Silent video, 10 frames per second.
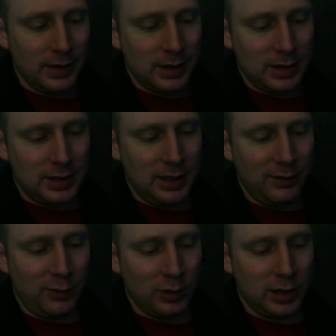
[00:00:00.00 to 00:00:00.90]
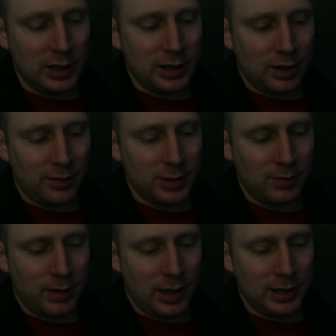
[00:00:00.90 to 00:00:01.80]
Zin folded his arms
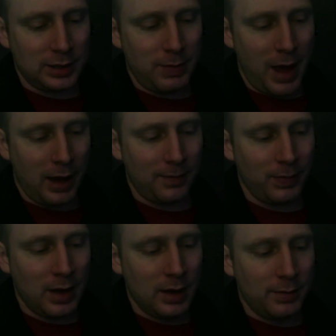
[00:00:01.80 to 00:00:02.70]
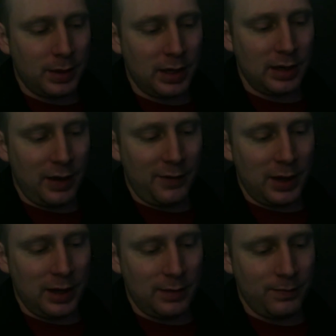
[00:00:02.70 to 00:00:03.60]
behind his back. But enough of
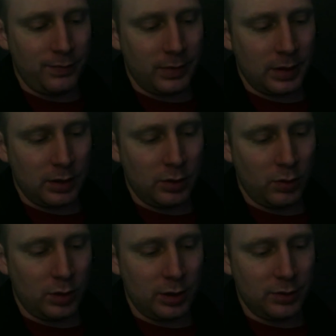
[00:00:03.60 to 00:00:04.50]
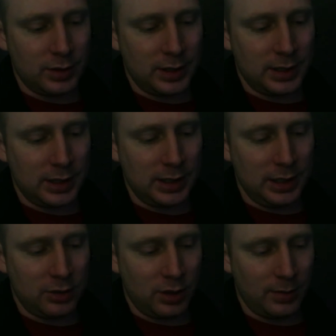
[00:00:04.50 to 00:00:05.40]
him. Your news is indeed
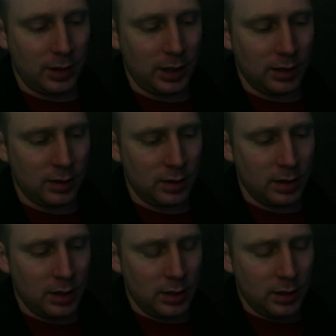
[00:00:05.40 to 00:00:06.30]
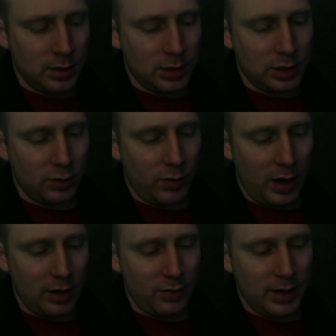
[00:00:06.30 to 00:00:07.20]
troubling. So why are
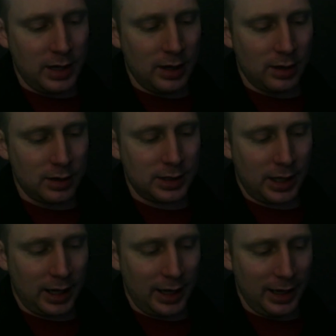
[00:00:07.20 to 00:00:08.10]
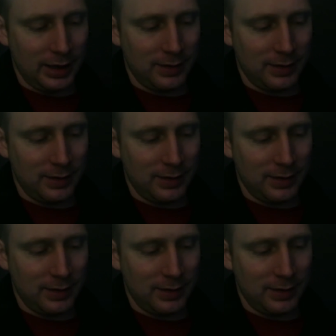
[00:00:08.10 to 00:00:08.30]
you here? To hide?